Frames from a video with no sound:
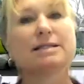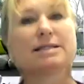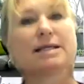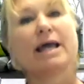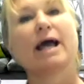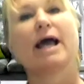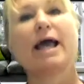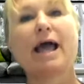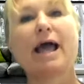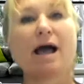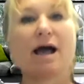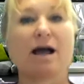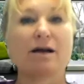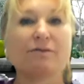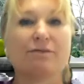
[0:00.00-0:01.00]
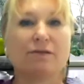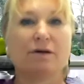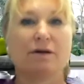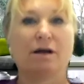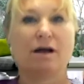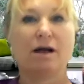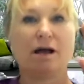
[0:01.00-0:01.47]
say I have
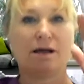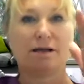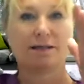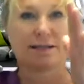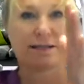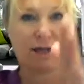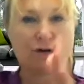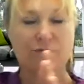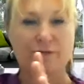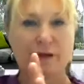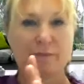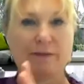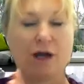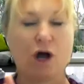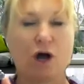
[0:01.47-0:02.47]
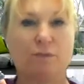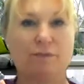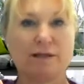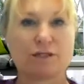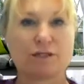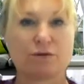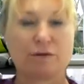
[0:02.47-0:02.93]
a single family home
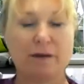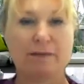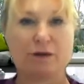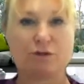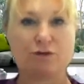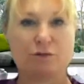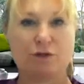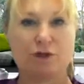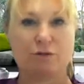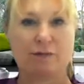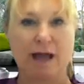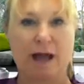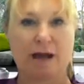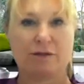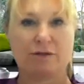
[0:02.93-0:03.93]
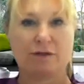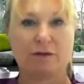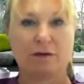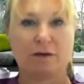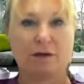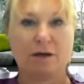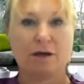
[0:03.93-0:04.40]
that's 3-bedroom, 2-bath,
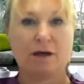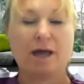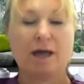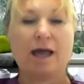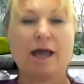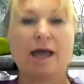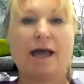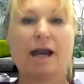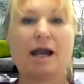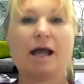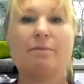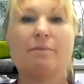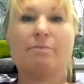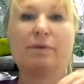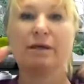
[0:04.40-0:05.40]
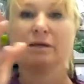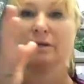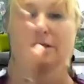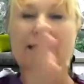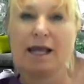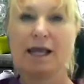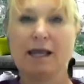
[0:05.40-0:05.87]
and I
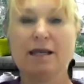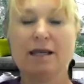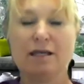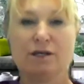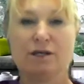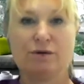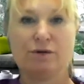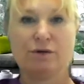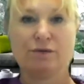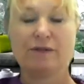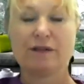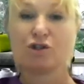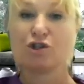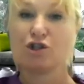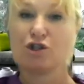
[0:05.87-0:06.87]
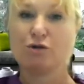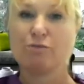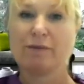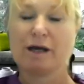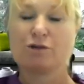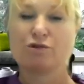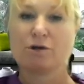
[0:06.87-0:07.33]
build an ADU that's
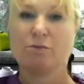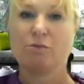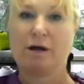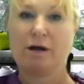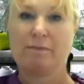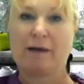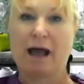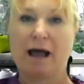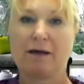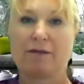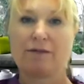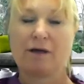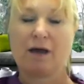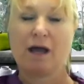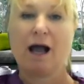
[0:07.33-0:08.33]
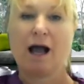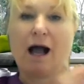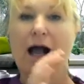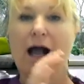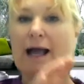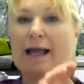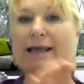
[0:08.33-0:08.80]
2-bedroom, 1-bath.
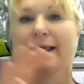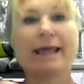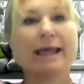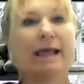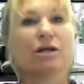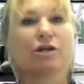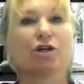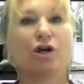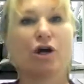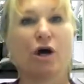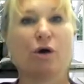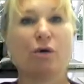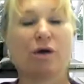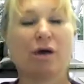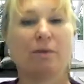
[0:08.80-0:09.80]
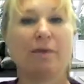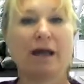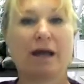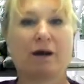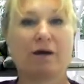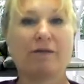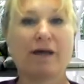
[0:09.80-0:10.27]
I can't go
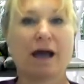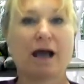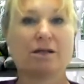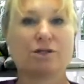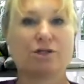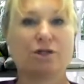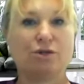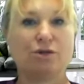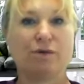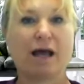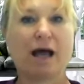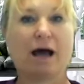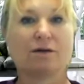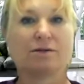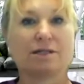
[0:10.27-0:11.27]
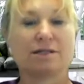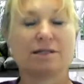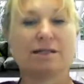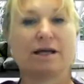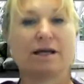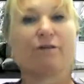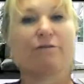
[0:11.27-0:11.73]
compare that to houses
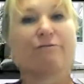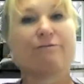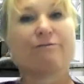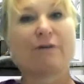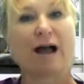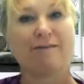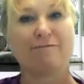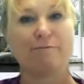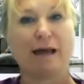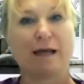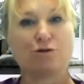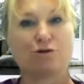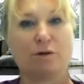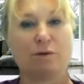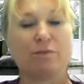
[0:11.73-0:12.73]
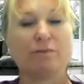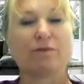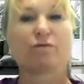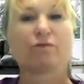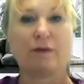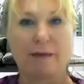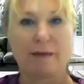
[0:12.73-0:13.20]
that are 5-bedroom,
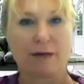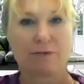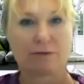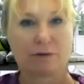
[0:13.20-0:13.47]
3 bathrooms.